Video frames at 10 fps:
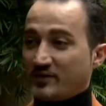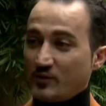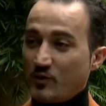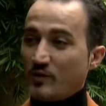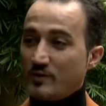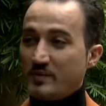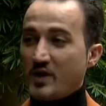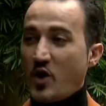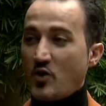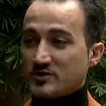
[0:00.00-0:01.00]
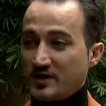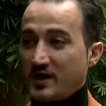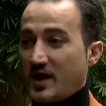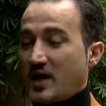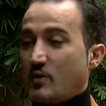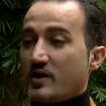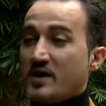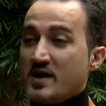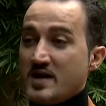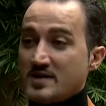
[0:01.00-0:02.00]
We will be hosting our
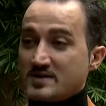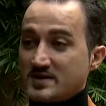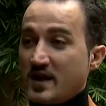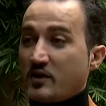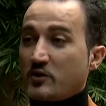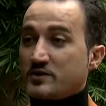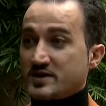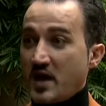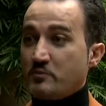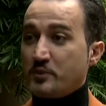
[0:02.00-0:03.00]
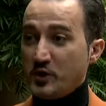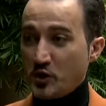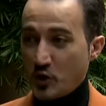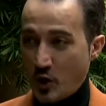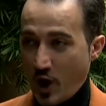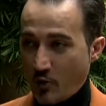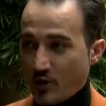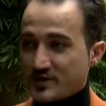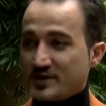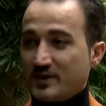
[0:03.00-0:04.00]
second St. Pio
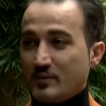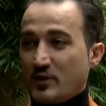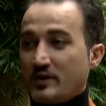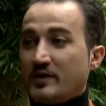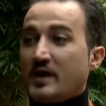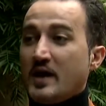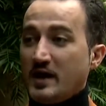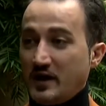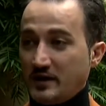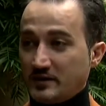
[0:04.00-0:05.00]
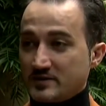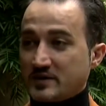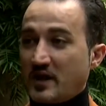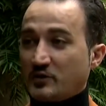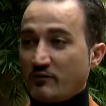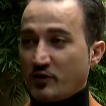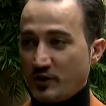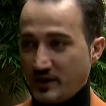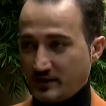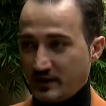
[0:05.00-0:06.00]
Award ceremony in the state of
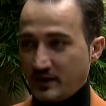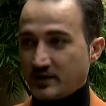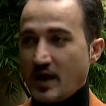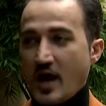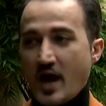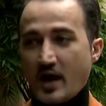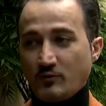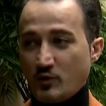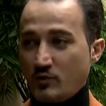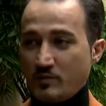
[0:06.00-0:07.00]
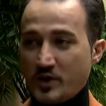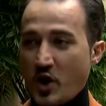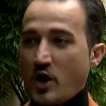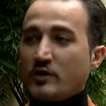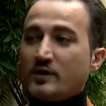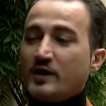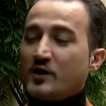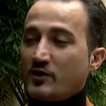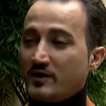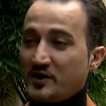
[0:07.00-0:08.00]
Connecticut. And we will be
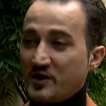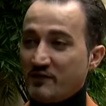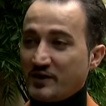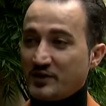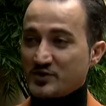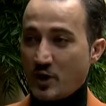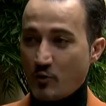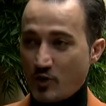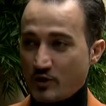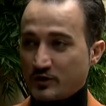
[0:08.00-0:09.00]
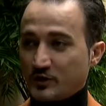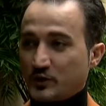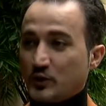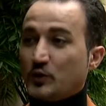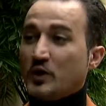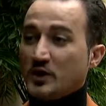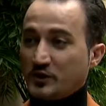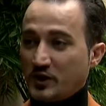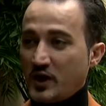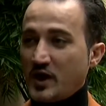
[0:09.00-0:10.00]
honoring in giving this award to
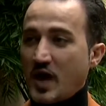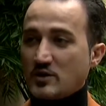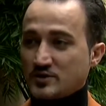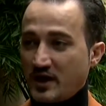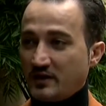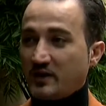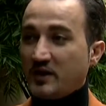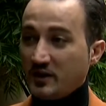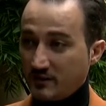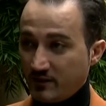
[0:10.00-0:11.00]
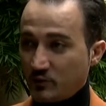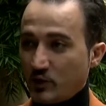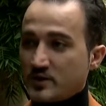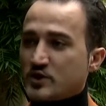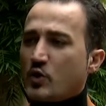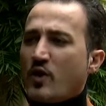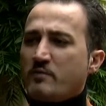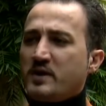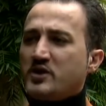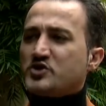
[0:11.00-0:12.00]
three outstanding individuals who
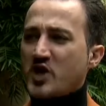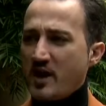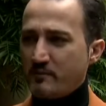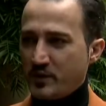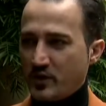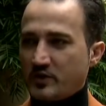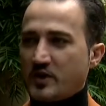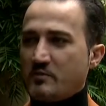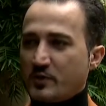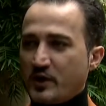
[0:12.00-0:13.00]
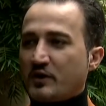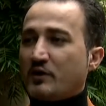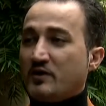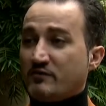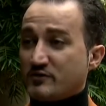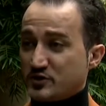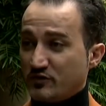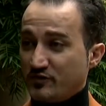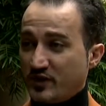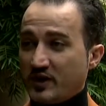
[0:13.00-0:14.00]
have been champion in bringing relief of
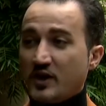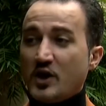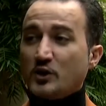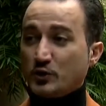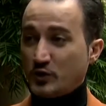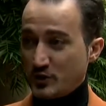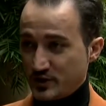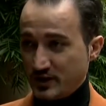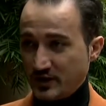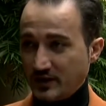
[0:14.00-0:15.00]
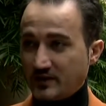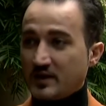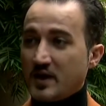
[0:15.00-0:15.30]
suffering to those in need.